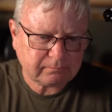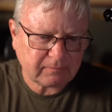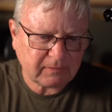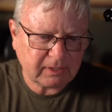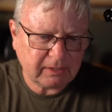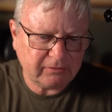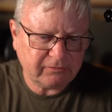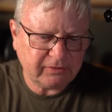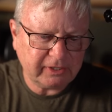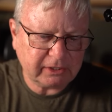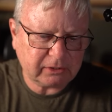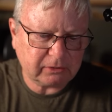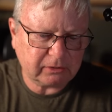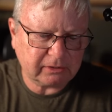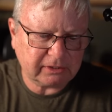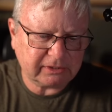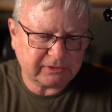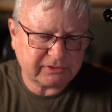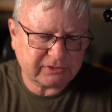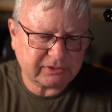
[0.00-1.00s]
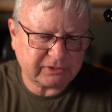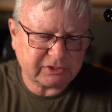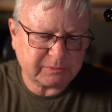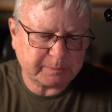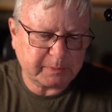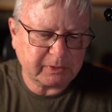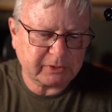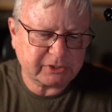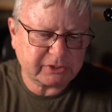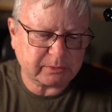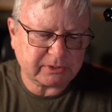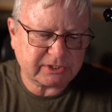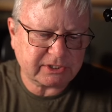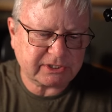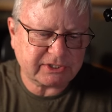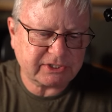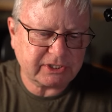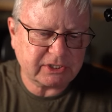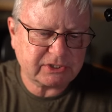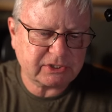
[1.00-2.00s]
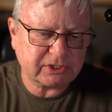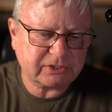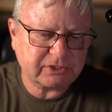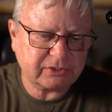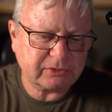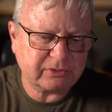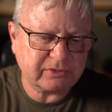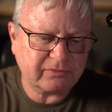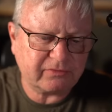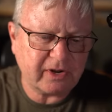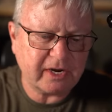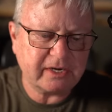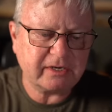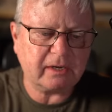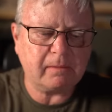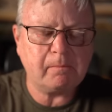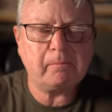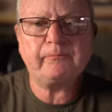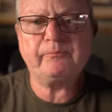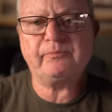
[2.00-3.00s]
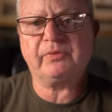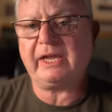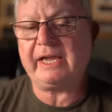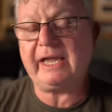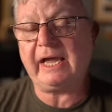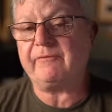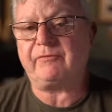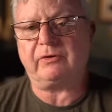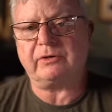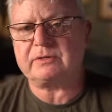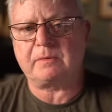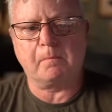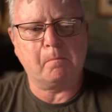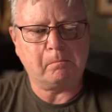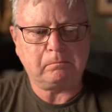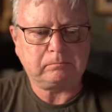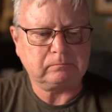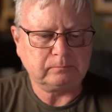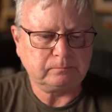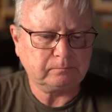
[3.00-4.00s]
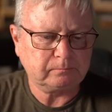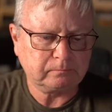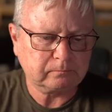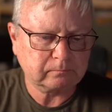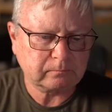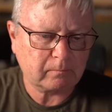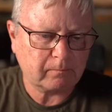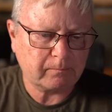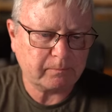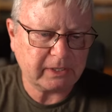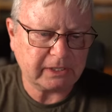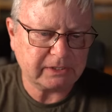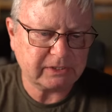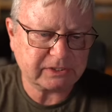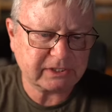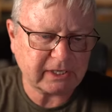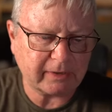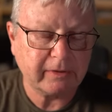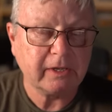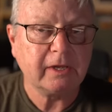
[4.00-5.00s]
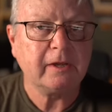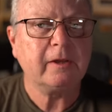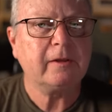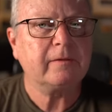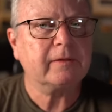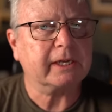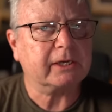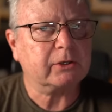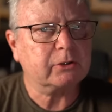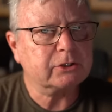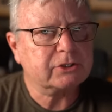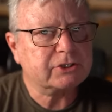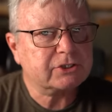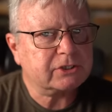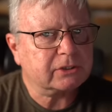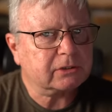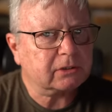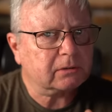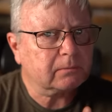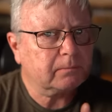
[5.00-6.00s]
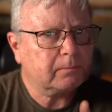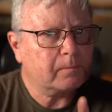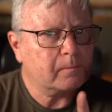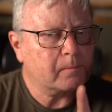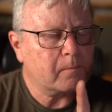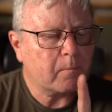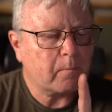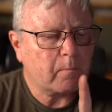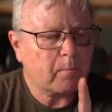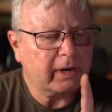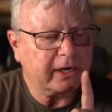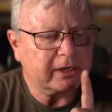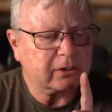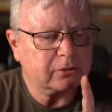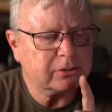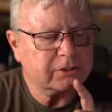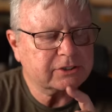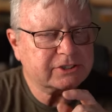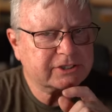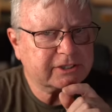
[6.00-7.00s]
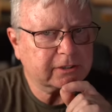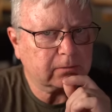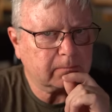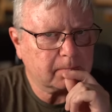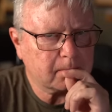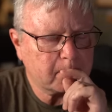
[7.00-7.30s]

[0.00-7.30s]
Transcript: a vehicle as the spiritual successor to Defender, they haven't. They just, they could still... I could still.